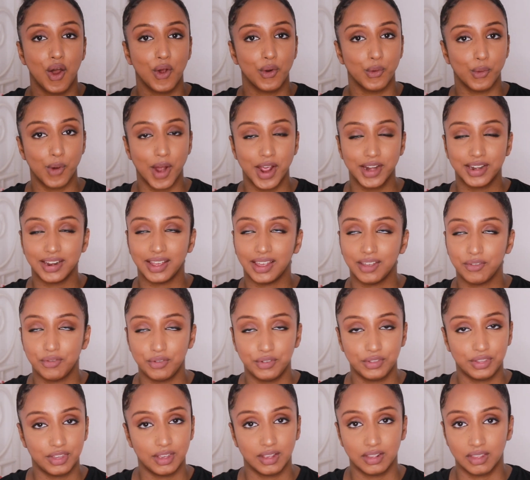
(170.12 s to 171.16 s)
Write
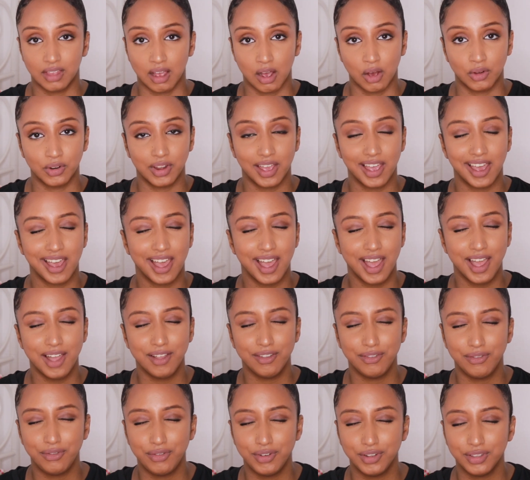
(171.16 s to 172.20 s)
everything down.
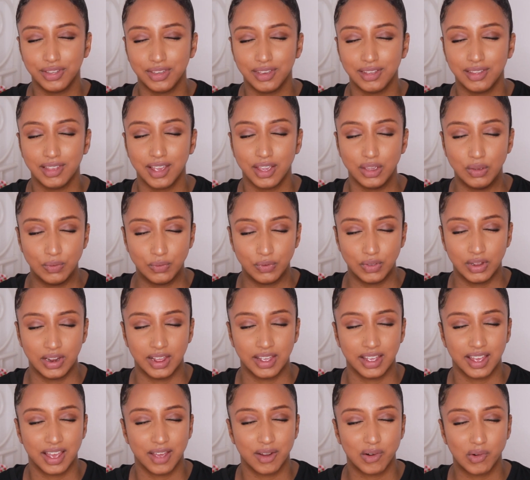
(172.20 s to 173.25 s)
Everything that you're
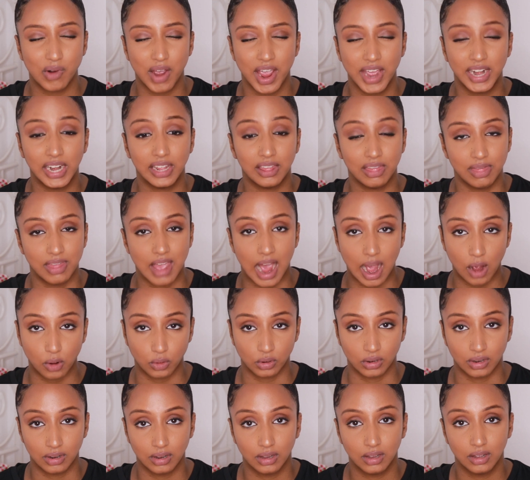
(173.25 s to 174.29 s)
feeling, write it
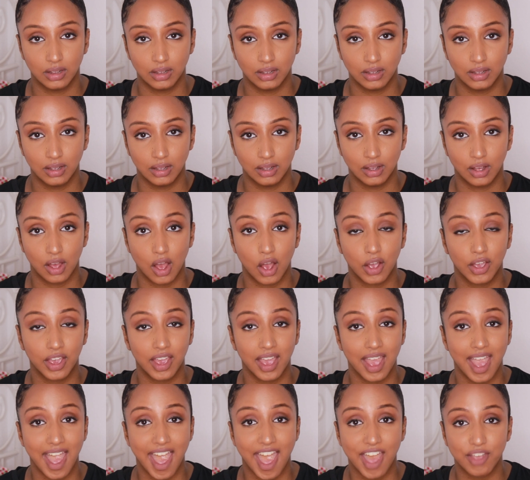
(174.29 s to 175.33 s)
down.
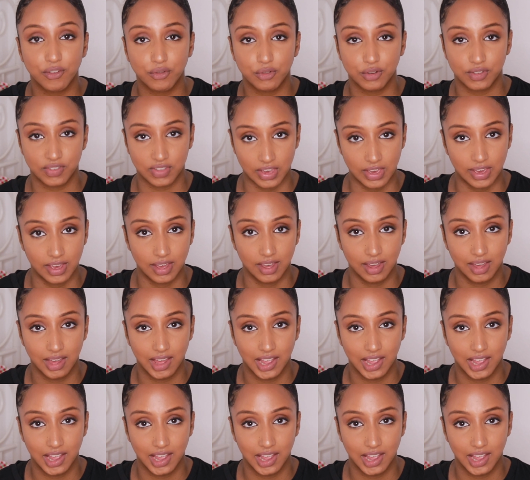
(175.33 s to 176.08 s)
Okay, everything.